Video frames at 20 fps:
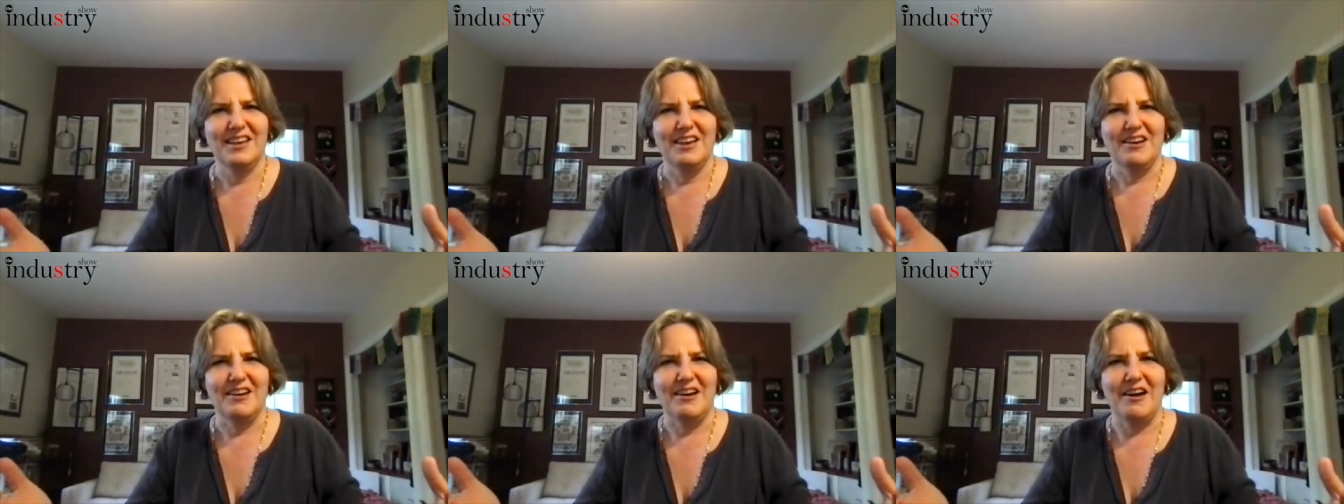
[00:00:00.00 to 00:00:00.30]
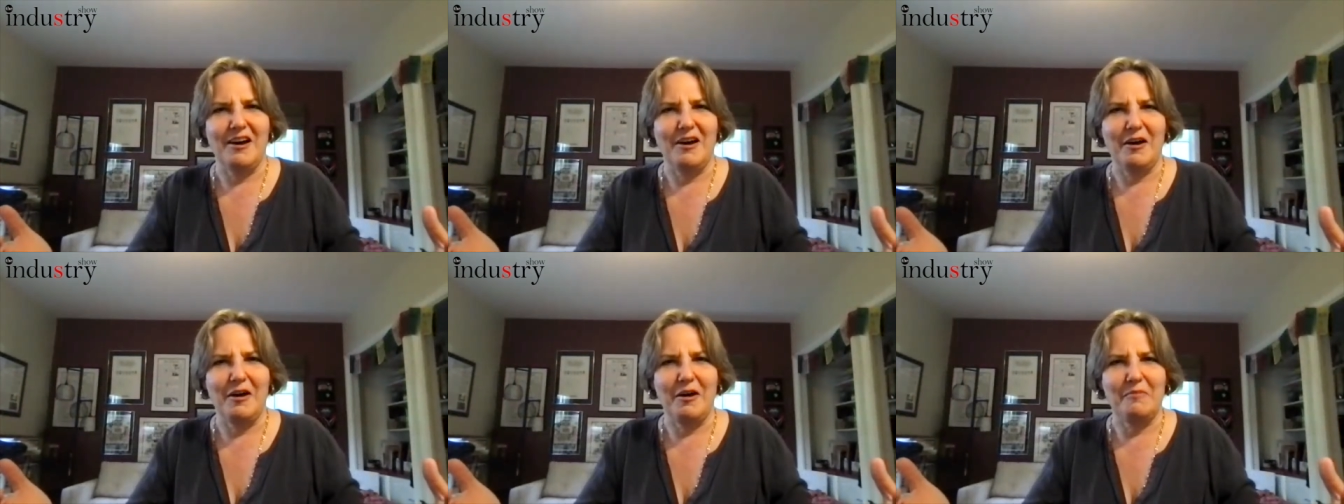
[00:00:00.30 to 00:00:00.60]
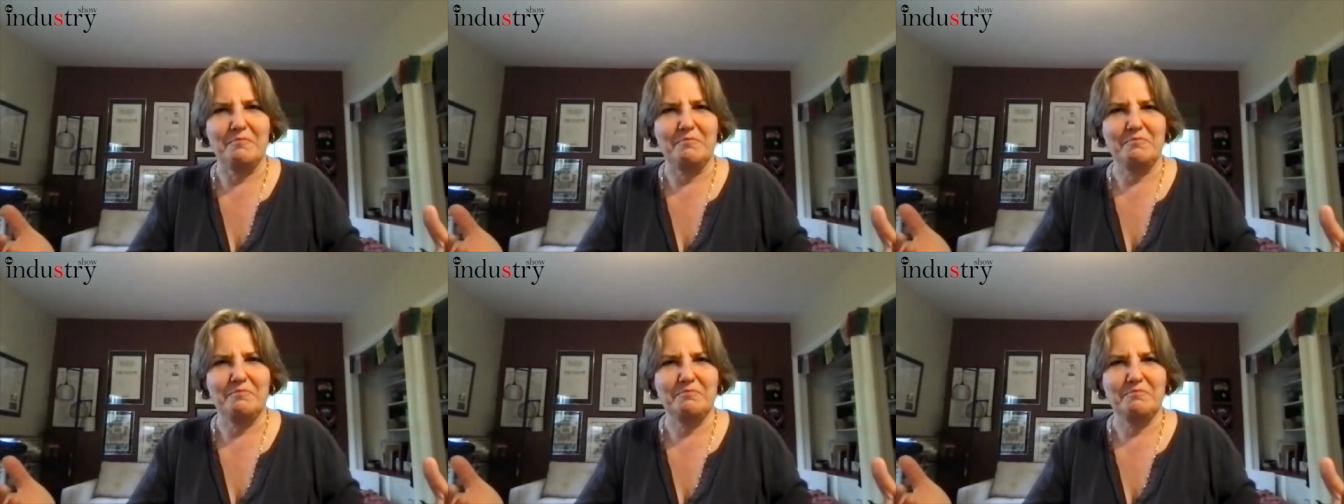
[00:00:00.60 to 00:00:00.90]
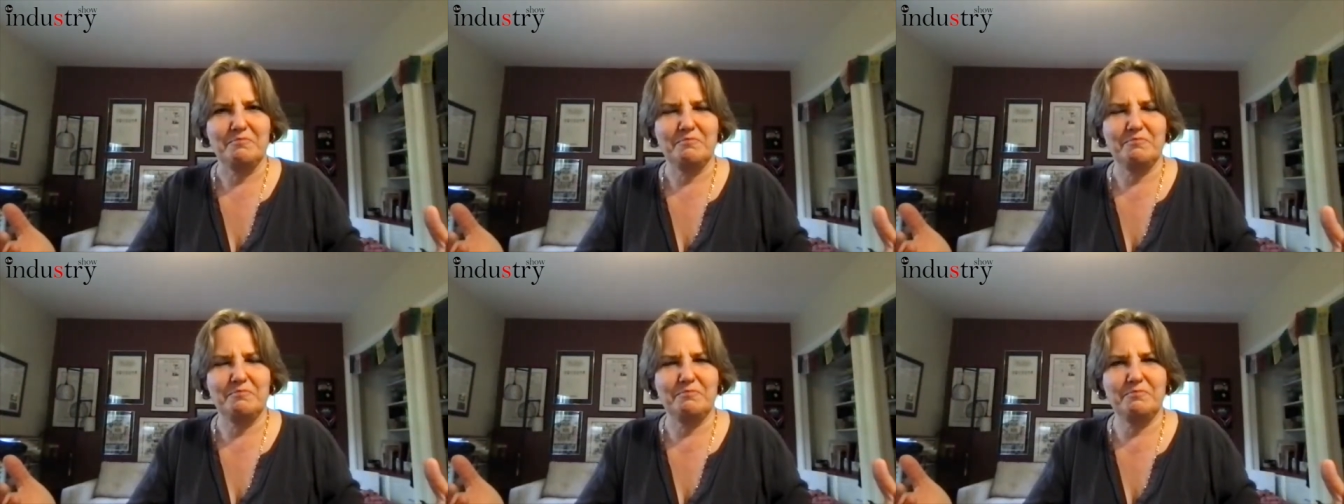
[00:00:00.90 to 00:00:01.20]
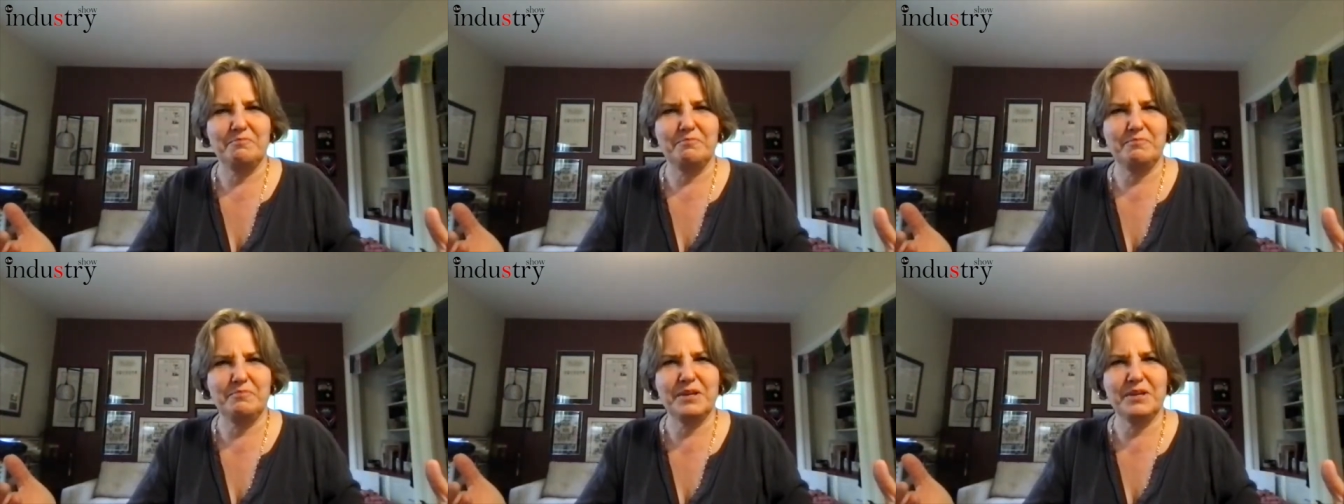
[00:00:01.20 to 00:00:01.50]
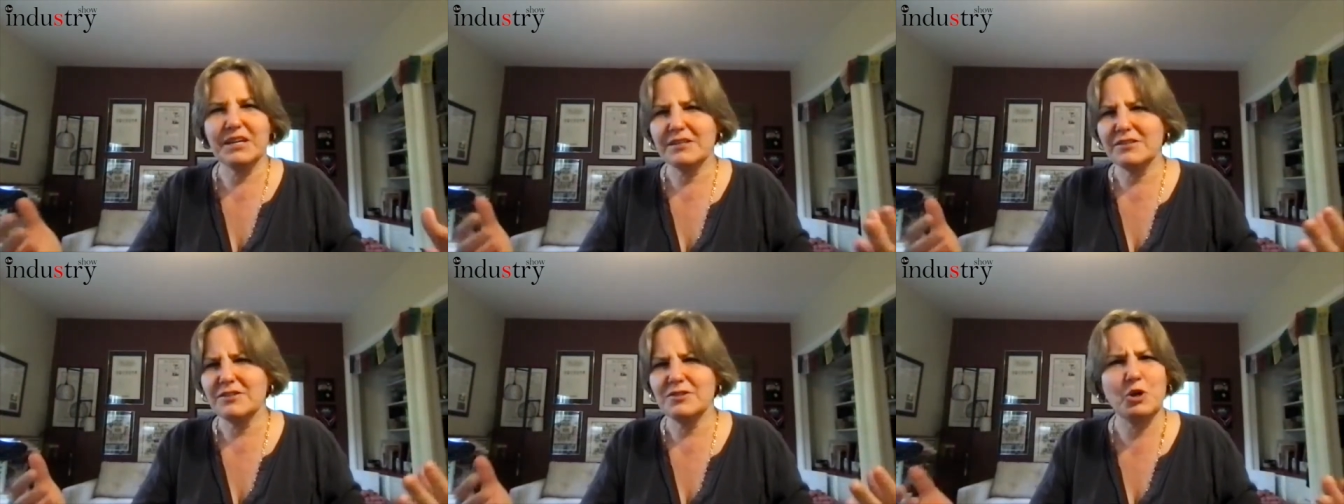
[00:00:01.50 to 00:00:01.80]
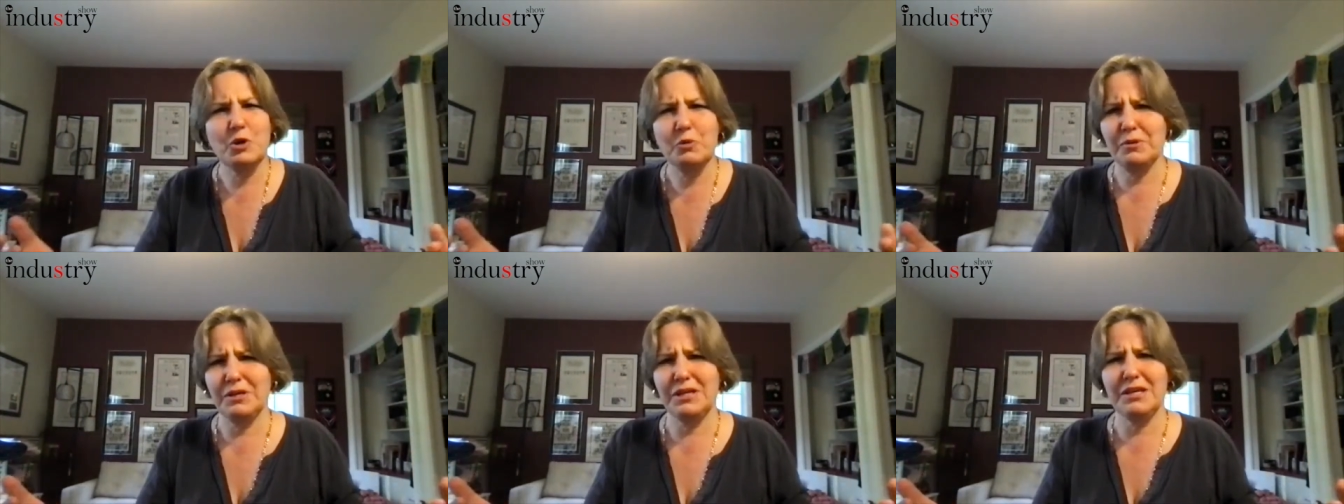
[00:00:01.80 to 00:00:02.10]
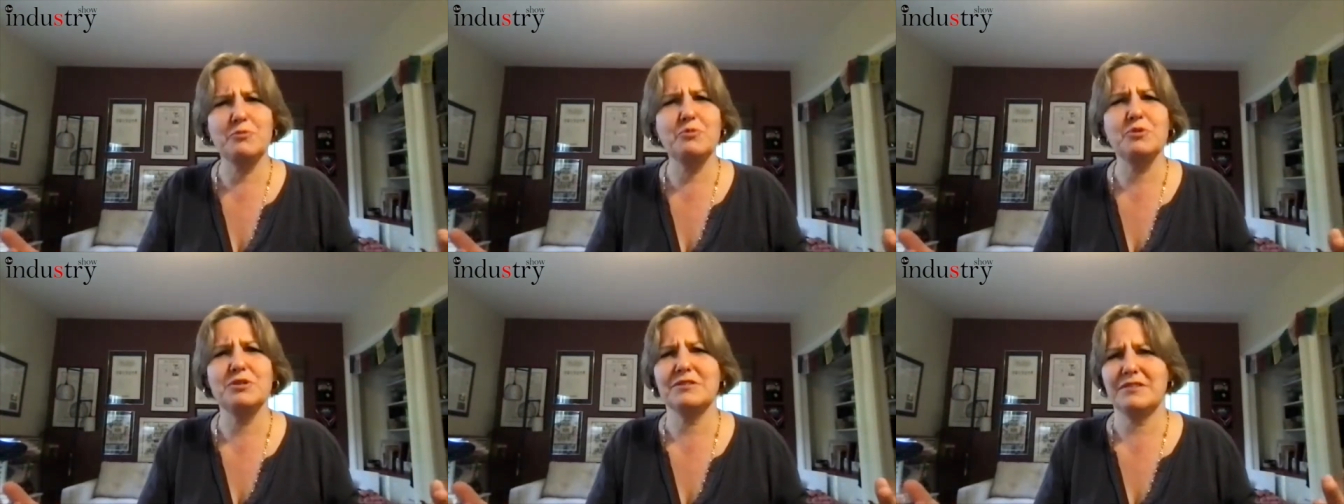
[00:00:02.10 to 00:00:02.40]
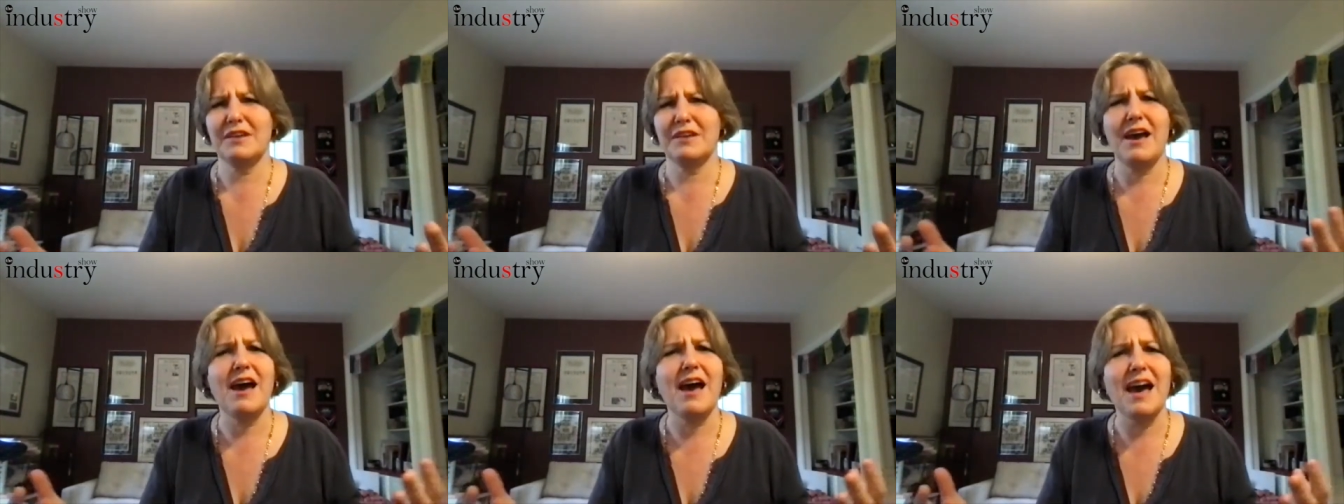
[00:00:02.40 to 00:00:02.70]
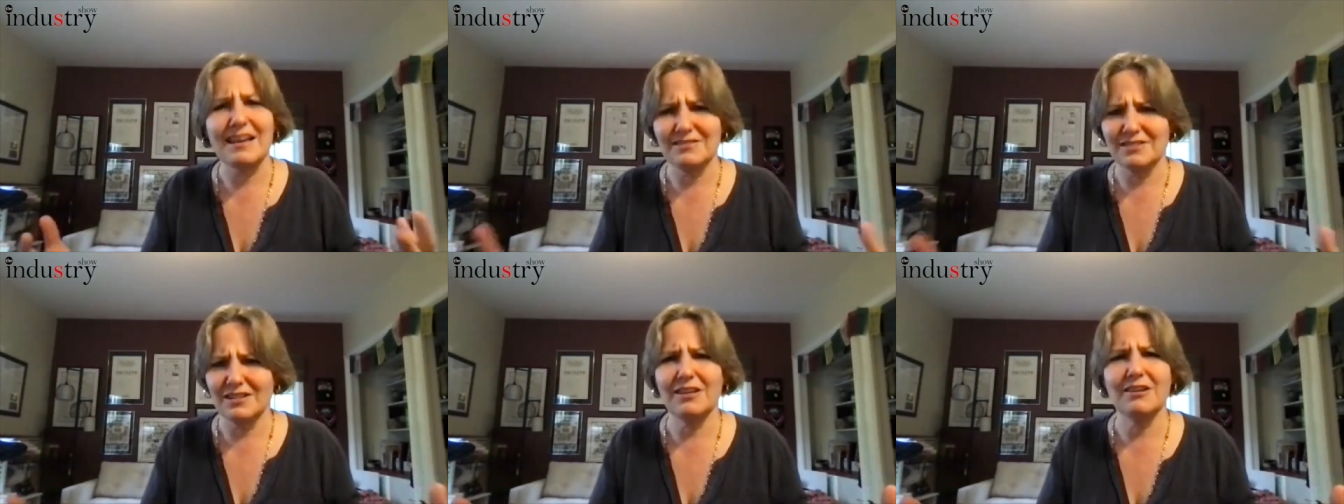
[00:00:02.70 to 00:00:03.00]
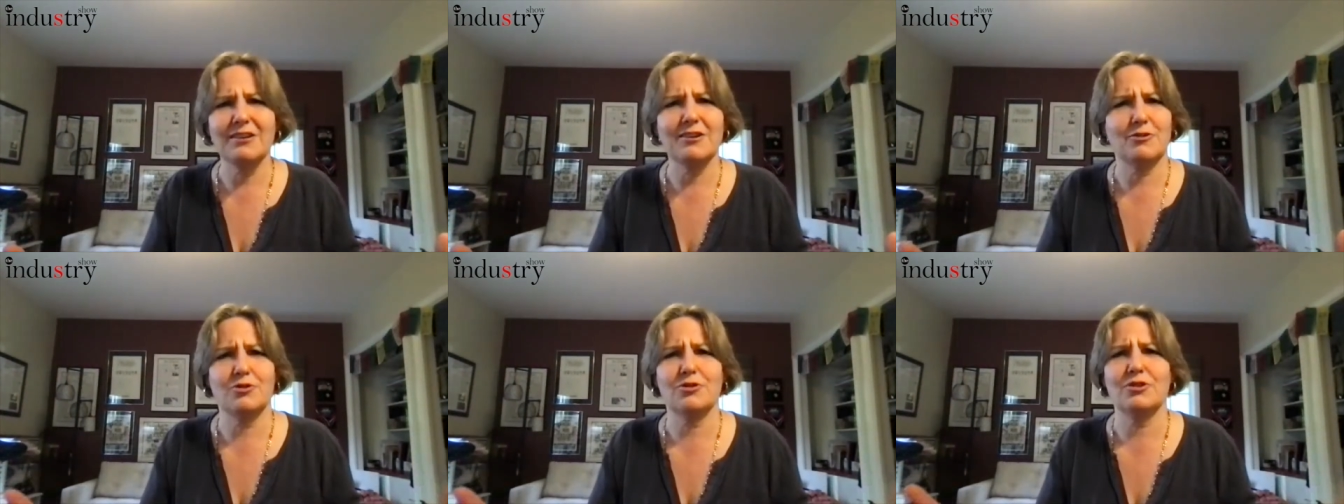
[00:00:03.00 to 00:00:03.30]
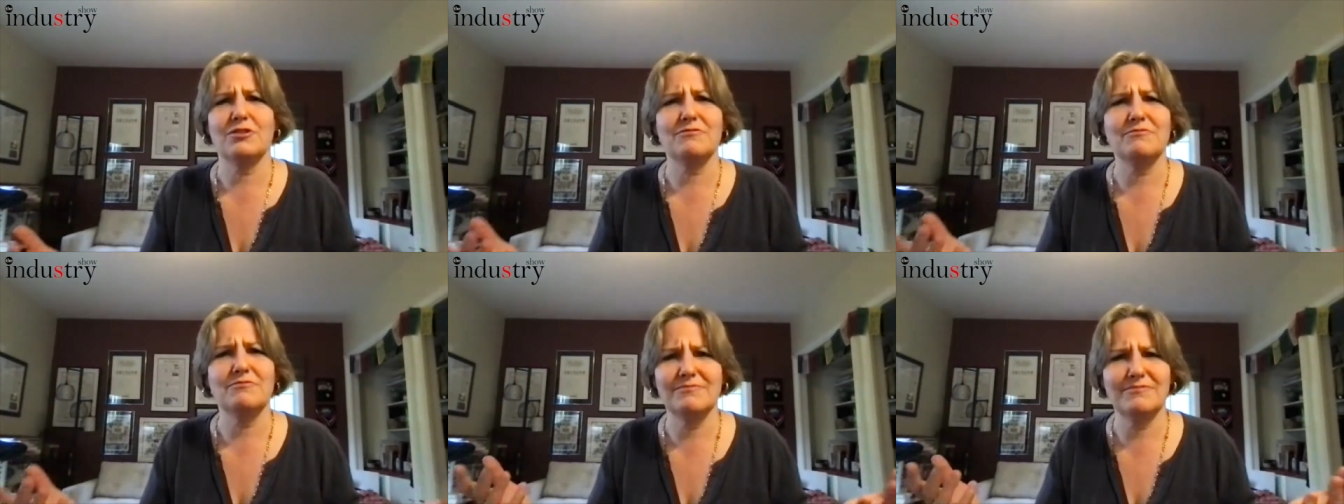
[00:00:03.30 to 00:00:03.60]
um, because nobody was asking her to